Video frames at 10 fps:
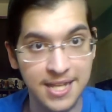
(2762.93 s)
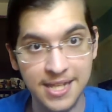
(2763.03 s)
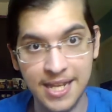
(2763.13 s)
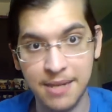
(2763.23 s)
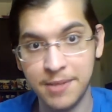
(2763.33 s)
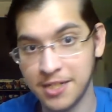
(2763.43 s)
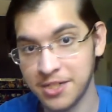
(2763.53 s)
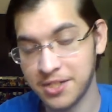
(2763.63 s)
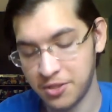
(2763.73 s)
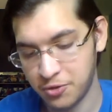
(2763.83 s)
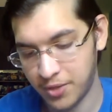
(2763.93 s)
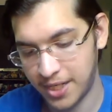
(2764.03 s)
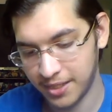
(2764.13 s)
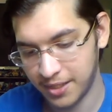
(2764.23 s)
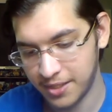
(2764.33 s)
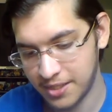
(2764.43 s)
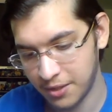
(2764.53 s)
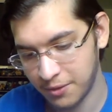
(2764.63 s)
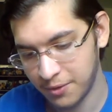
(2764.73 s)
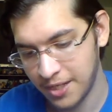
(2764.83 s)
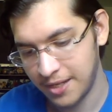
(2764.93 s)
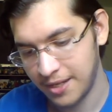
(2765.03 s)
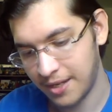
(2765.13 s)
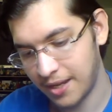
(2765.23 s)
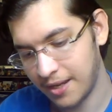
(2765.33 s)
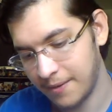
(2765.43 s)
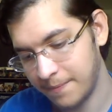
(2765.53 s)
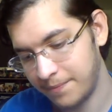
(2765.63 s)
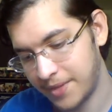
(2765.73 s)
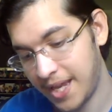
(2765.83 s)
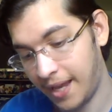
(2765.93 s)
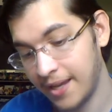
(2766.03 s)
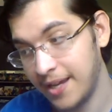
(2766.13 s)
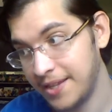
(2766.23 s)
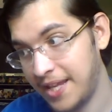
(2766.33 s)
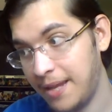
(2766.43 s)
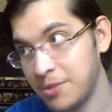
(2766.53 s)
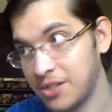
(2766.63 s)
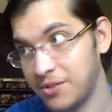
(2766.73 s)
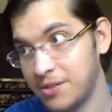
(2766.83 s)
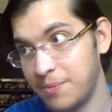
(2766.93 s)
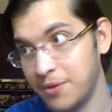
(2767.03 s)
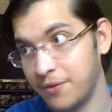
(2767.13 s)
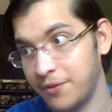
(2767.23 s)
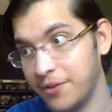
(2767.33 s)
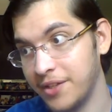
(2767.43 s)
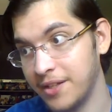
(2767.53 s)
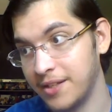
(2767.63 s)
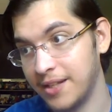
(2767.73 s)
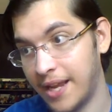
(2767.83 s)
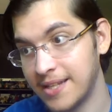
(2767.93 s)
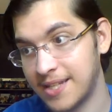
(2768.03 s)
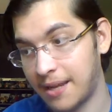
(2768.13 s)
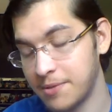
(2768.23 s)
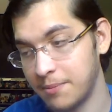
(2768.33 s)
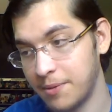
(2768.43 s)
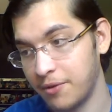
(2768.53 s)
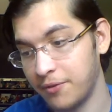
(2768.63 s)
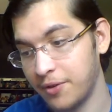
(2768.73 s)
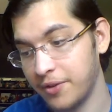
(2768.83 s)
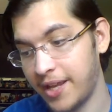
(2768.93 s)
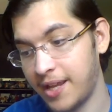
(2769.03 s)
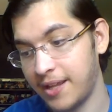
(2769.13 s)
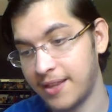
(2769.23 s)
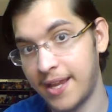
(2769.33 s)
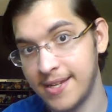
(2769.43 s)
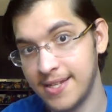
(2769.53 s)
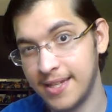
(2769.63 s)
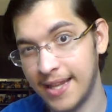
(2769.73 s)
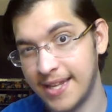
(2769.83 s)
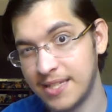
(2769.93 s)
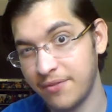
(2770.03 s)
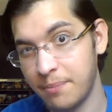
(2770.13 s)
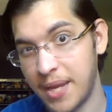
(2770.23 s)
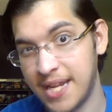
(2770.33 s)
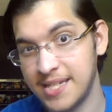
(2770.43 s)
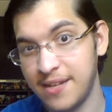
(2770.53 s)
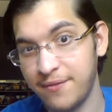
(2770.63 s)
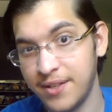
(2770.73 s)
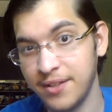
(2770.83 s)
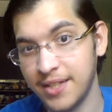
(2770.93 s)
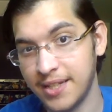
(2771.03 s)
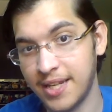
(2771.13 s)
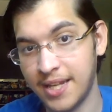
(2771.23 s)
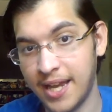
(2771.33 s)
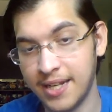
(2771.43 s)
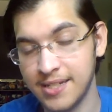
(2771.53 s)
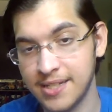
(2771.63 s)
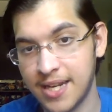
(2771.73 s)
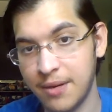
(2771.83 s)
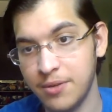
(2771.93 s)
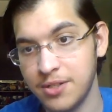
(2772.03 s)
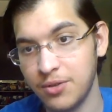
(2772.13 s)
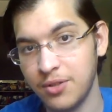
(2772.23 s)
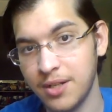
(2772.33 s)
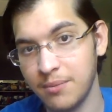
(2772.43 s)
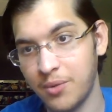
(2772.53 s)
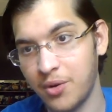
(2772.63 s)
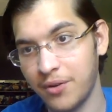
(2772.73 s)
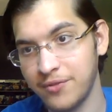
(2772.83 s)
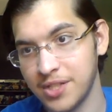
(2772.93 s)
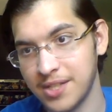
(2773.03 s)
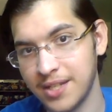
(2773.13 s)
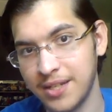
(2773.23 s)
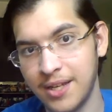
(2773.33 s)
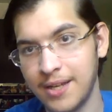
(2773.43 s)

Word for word: in the game, not just the trailer. So yeah, the game just looks beautiful. The landscapes are beautiful. They did less of a painty feel that they had in Skyward Sword, and more of just a,